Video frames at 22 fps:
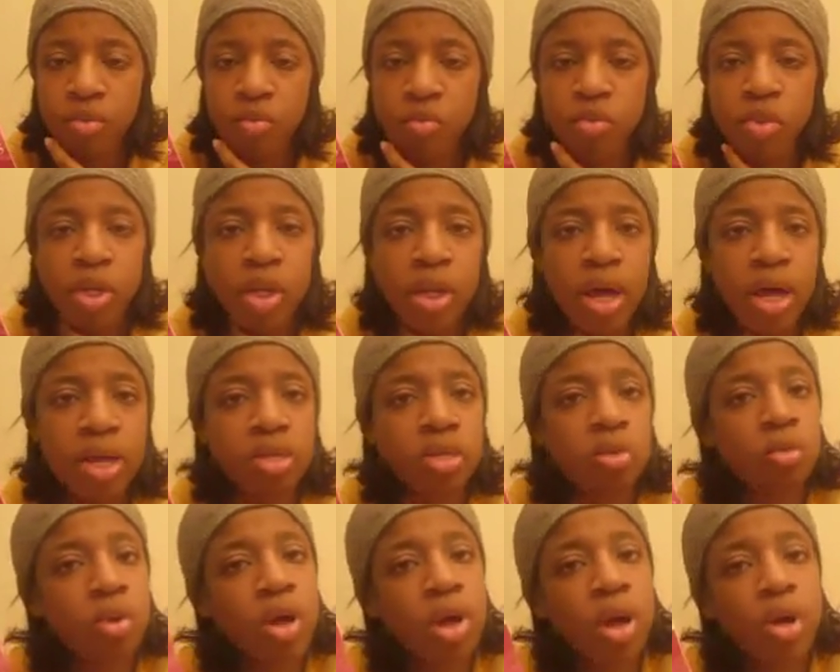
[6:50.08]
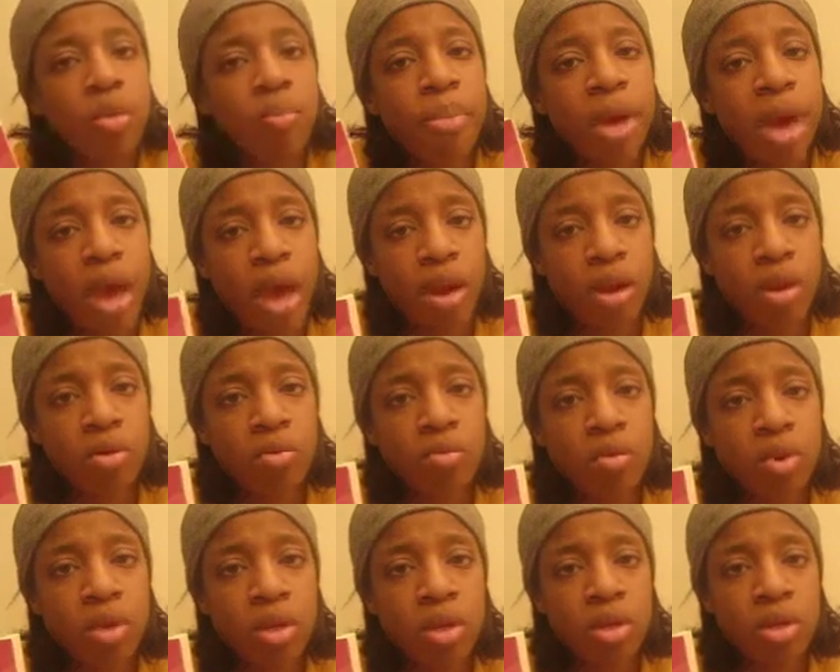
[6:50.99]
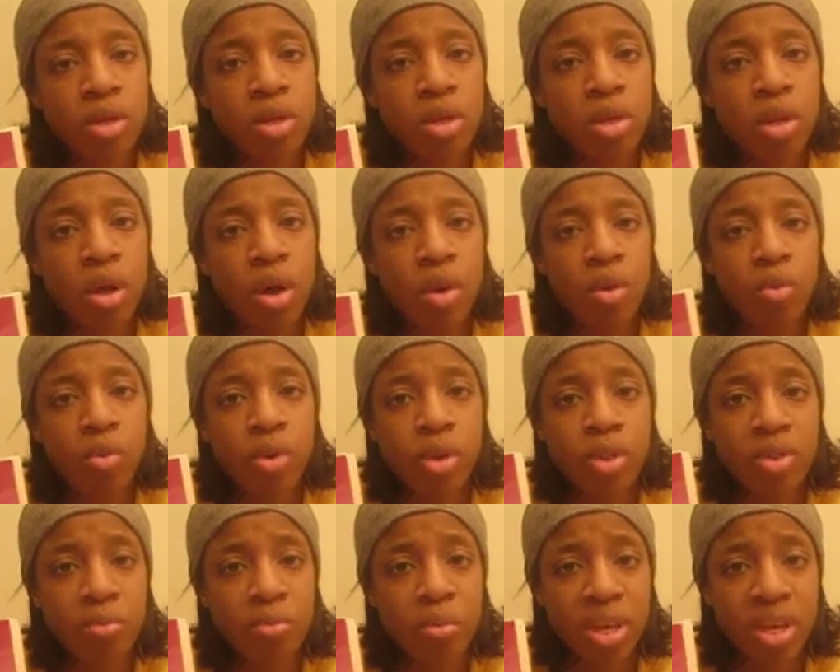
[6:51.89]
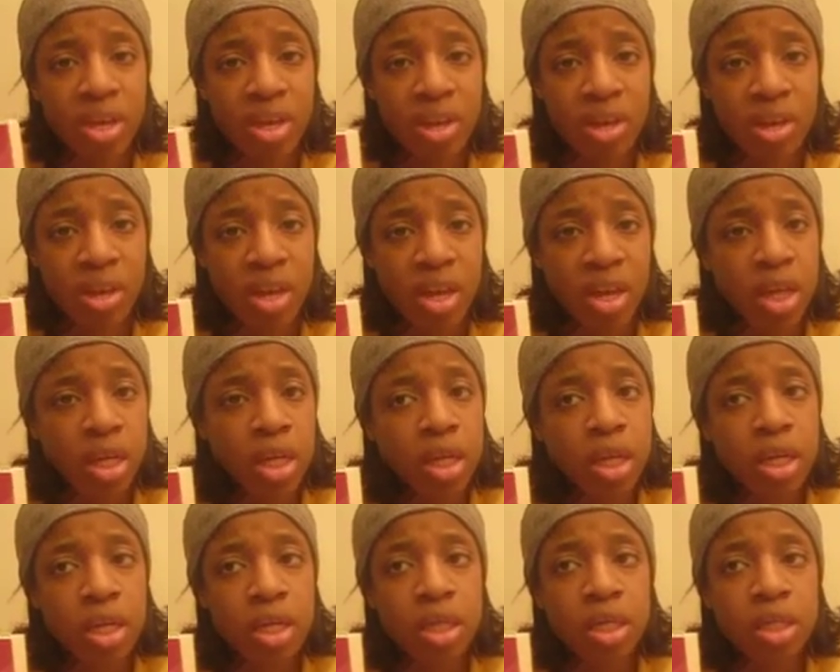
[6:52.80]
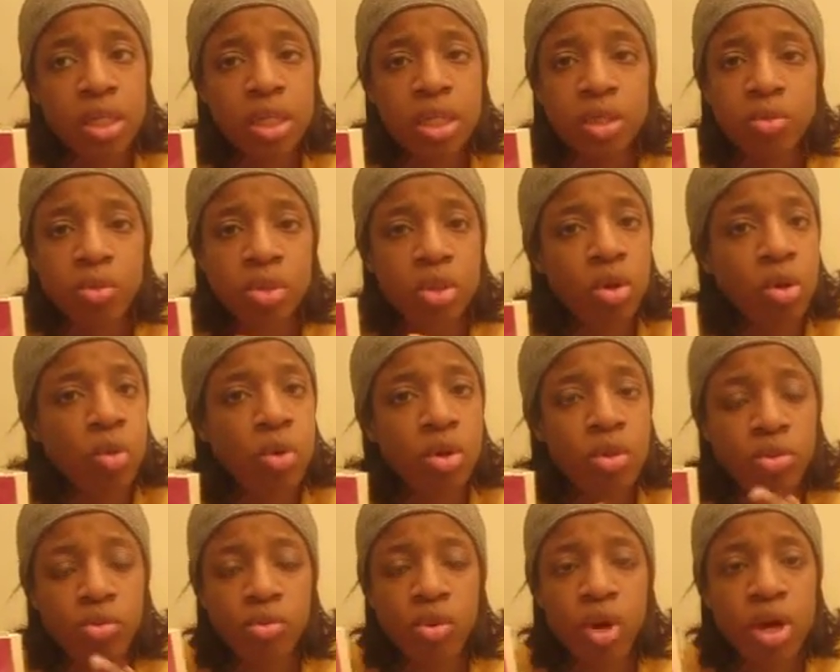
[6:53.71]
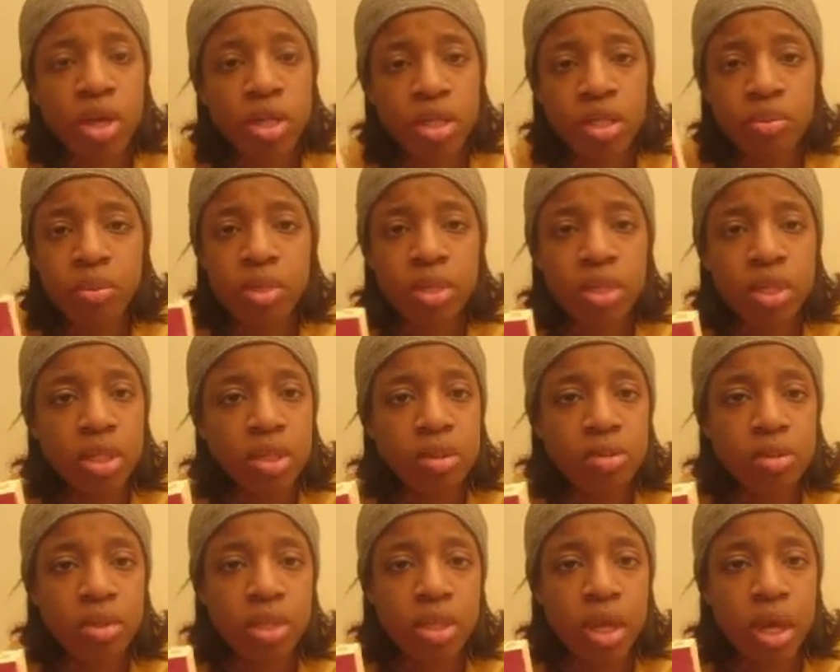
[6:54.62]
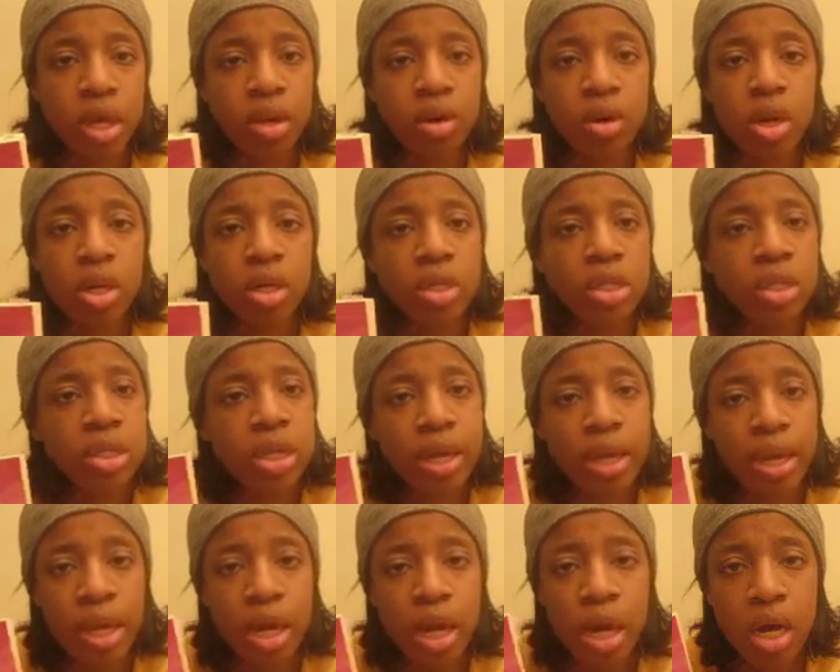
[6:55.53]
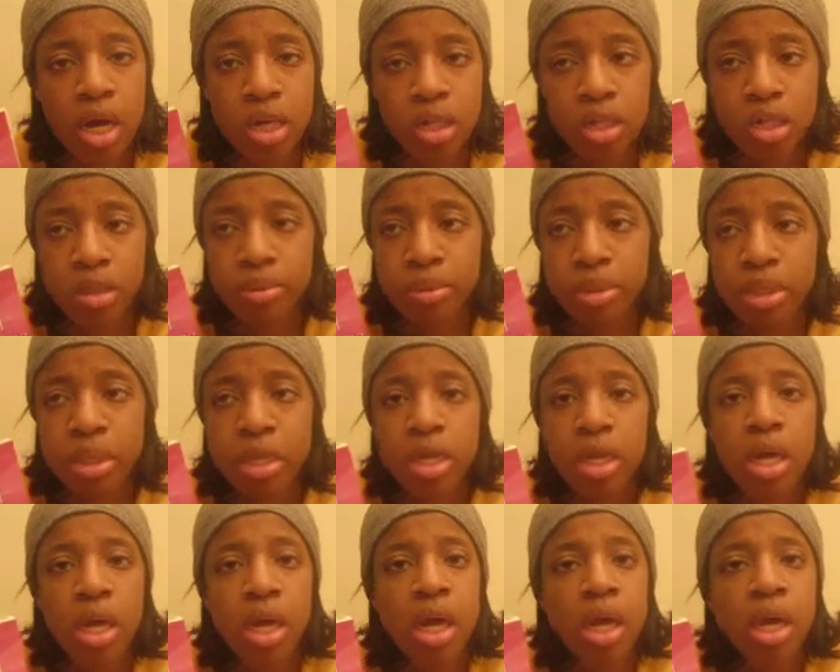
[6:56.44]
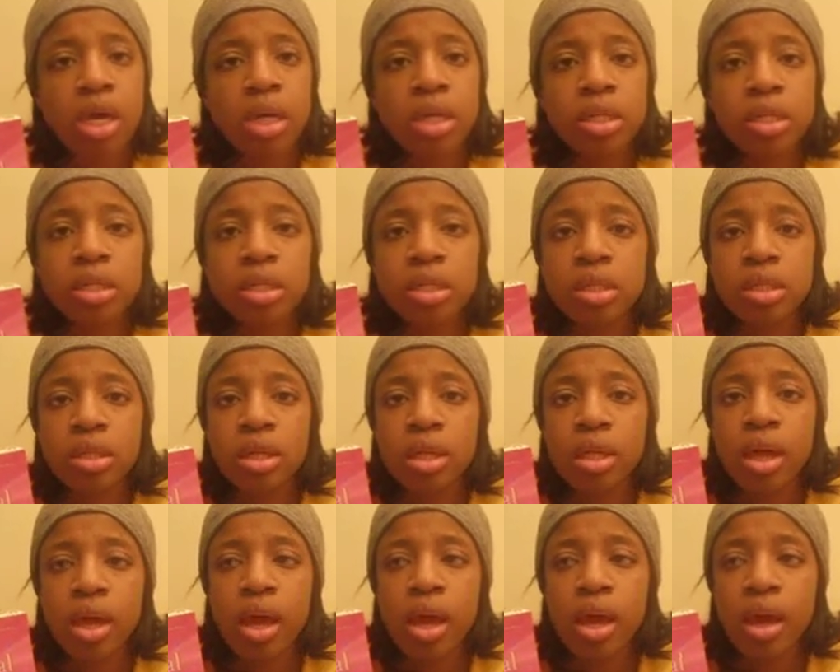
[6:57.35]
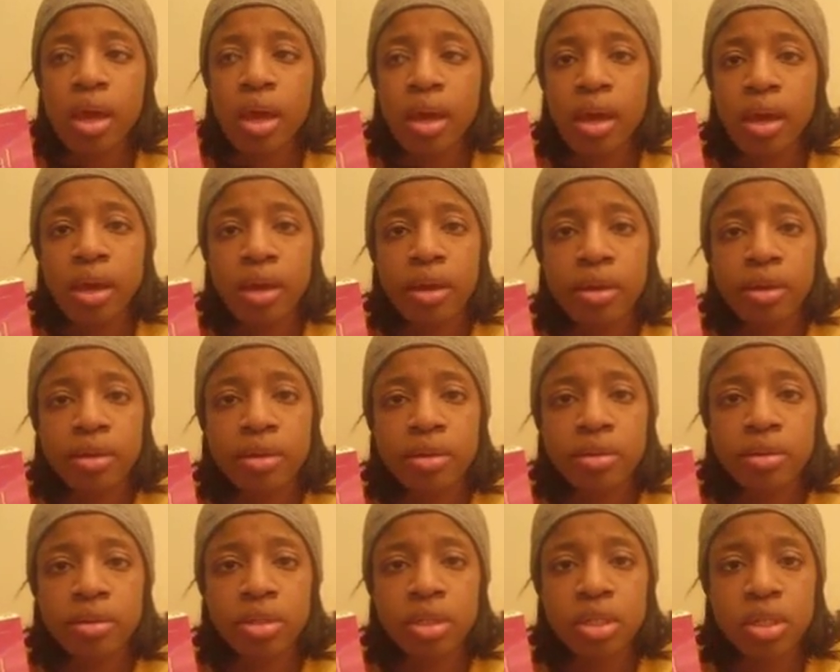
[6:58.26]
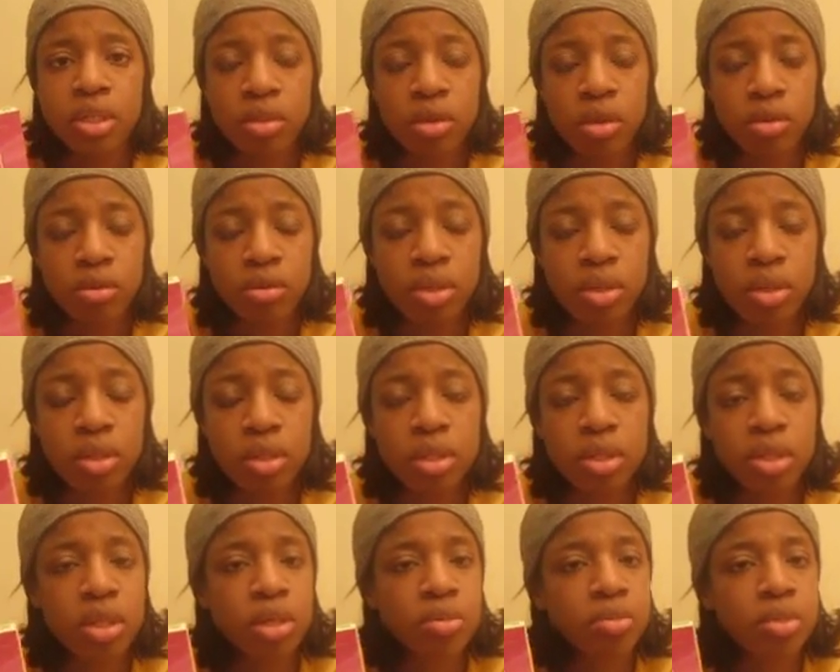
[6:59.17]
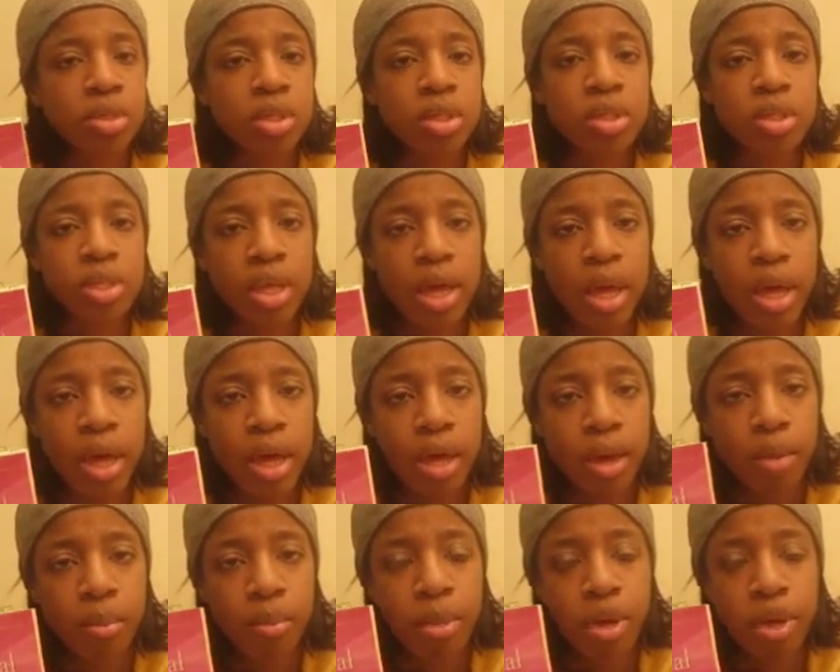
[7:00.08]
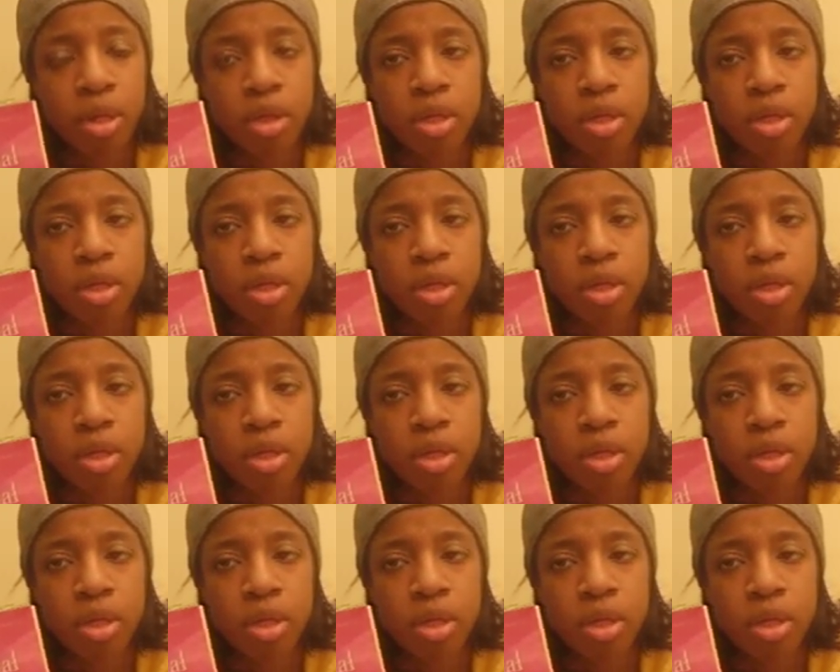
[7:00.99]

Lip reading: realized what her pattern was with men, she was going through husbands. She was like on her second husband, and she noticed it was the same